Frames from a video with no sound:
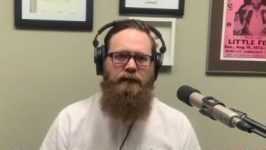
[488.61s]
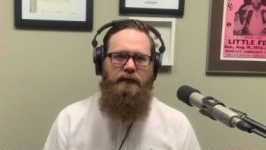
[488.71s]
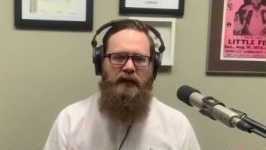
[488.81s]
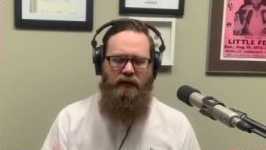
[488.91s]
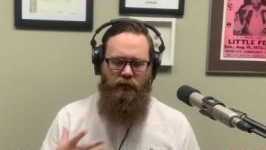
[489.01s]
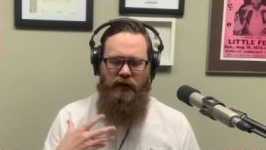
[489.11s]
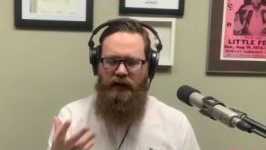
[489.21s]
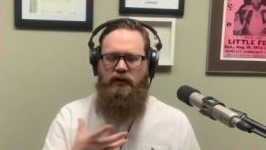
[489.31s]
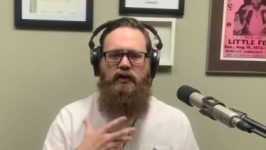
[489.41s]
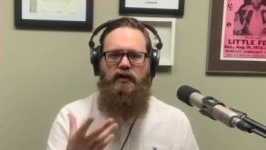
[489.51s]
that the
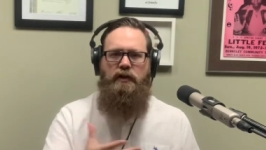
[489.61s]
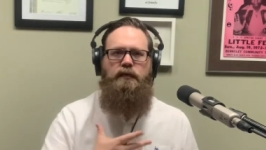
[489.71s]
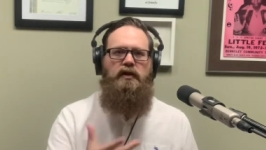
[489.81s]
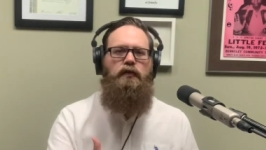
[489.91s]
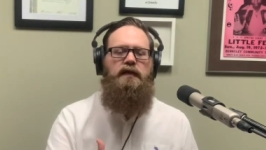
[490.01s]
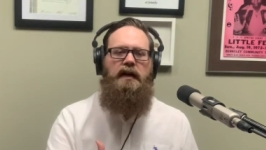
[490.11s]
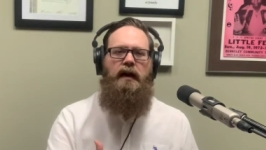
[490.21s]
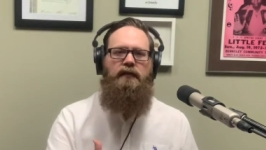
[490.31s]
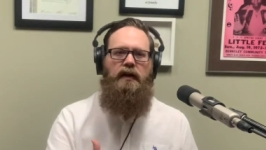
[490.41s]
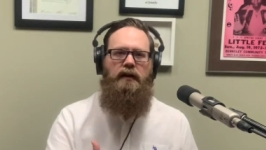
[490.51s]
relationship she was
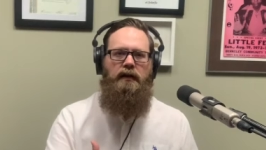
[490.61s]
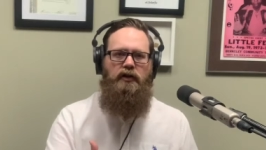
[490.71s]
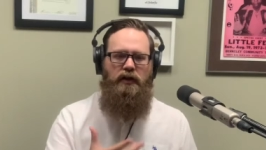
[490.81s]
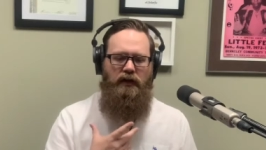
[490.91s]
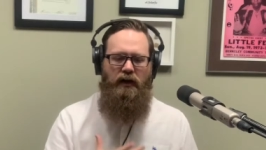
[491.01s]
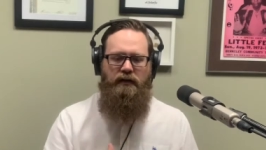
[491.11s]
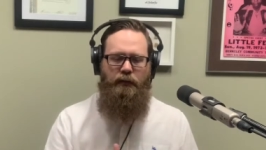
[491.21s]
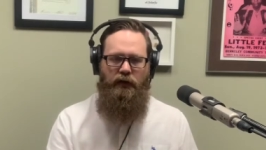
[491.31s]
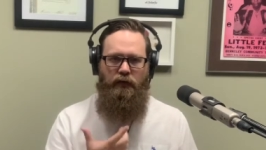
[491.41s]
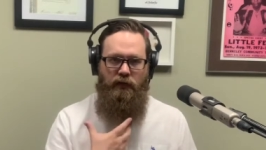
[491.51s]
having, she talked
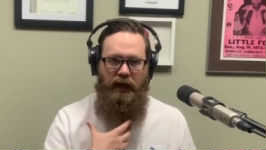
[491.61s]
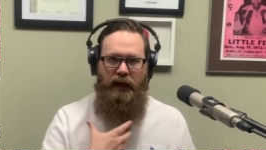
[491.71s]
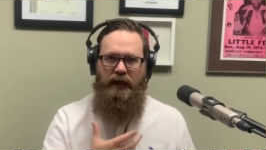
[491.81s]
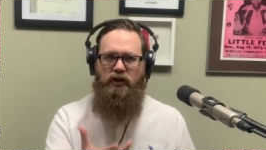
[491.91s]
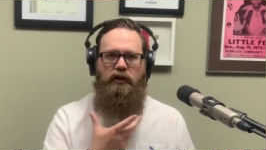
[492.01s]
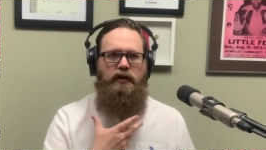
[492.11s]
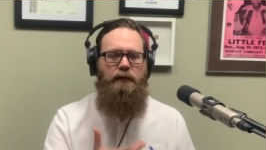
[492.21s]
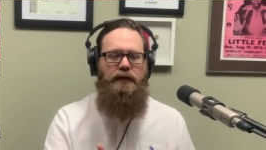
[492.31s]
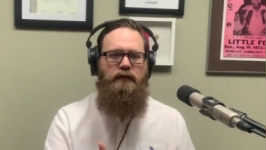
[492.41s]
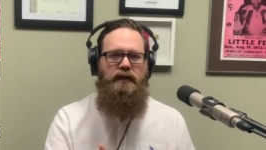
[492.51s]
about the relationship
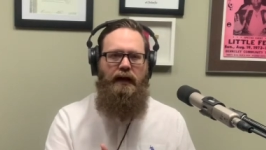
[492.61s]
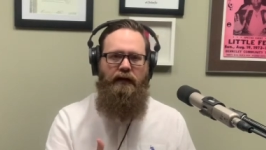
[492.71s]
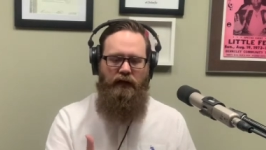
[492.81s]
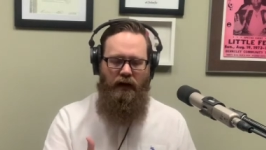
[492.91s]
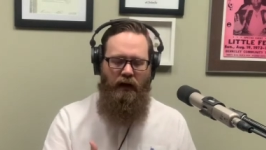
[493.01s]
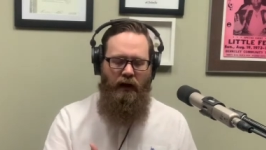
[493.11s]
she was having